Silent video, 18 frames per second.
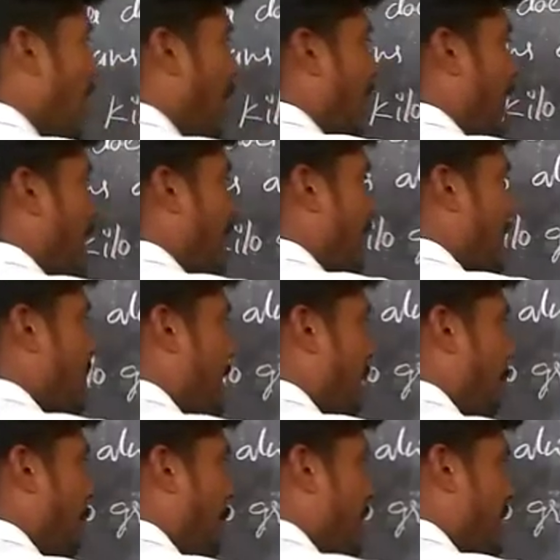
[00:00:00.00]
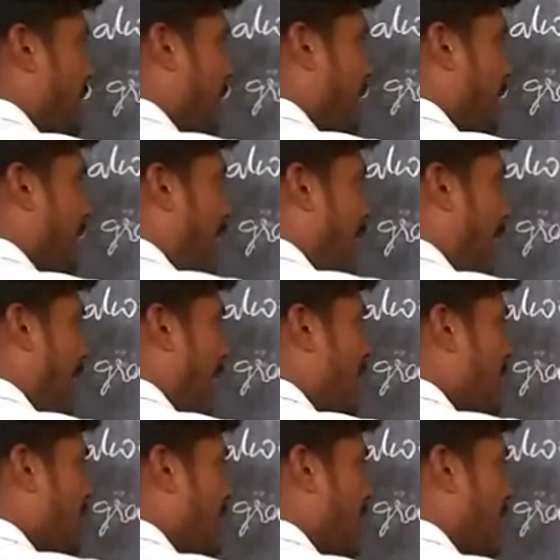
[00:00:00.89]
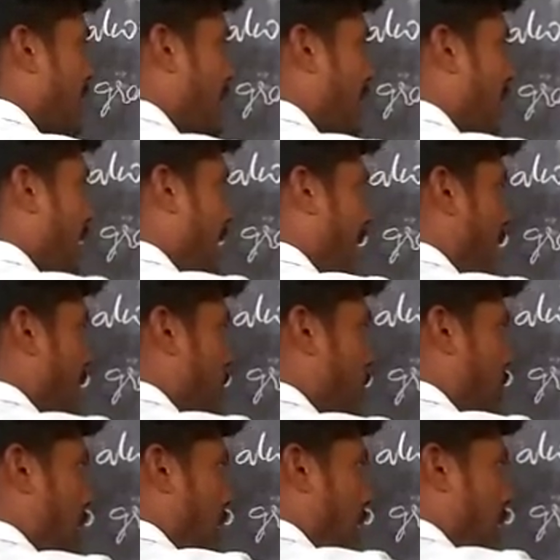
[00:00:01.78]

and it is represented as kg.